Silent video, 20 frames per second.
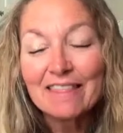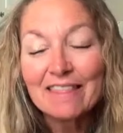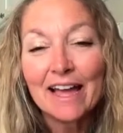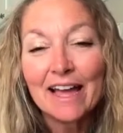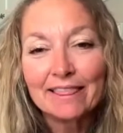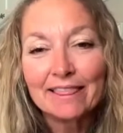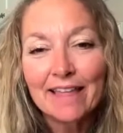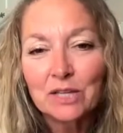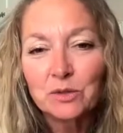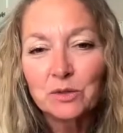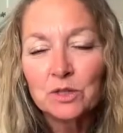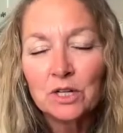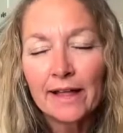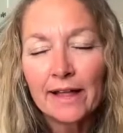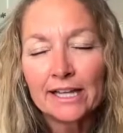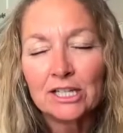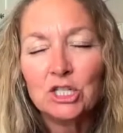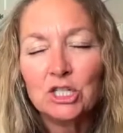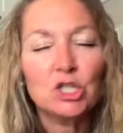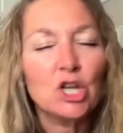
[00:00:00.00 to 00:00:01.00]
like that's when they're
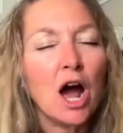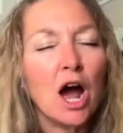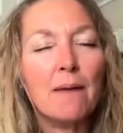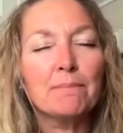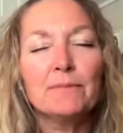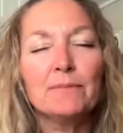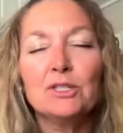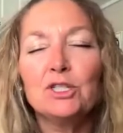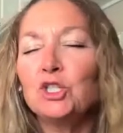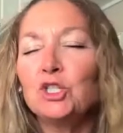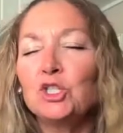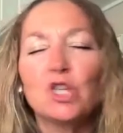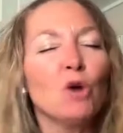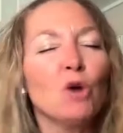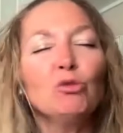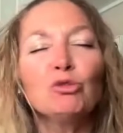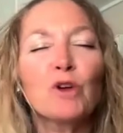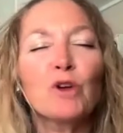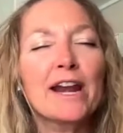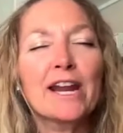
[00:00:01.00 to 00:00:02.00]
like, stop, don't
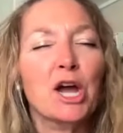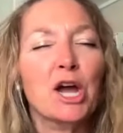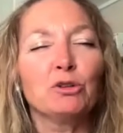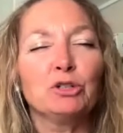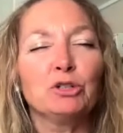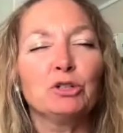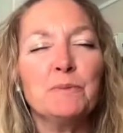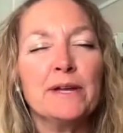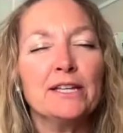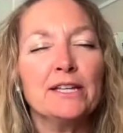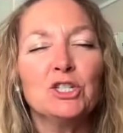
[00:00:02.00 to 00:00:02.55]
try to coach me.